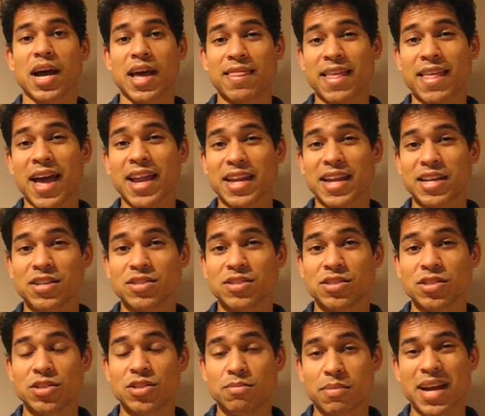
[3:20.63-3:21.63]
And that
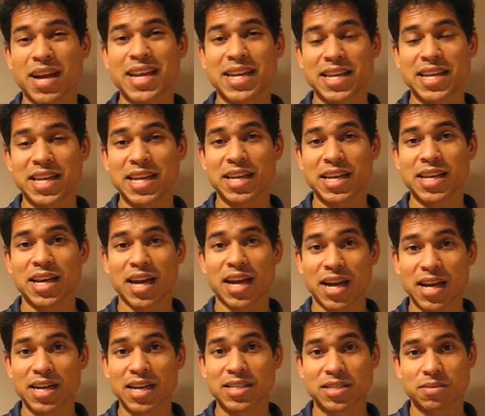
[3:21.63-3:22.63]
is, you might need
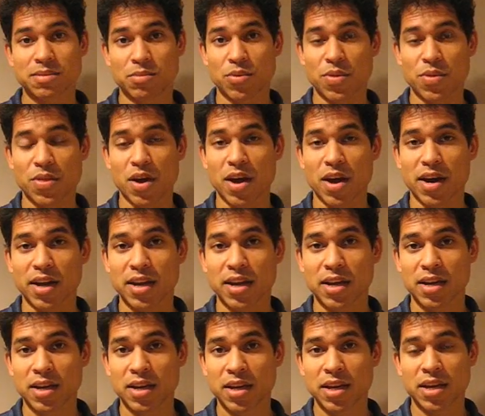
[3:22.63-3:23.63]
a custom orthotic.